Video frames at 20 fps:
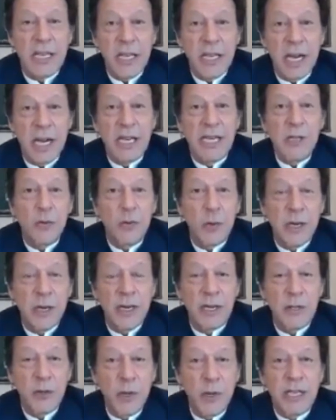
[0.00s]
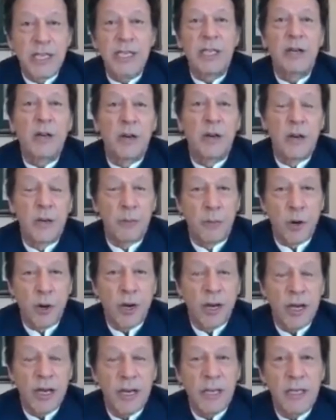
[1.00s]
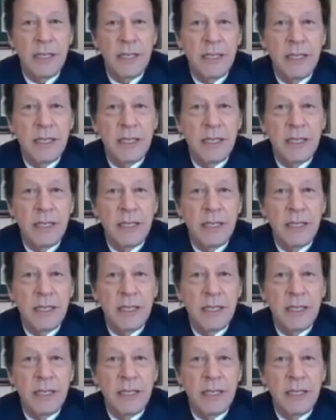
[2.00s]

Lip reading: young 20-year-old boy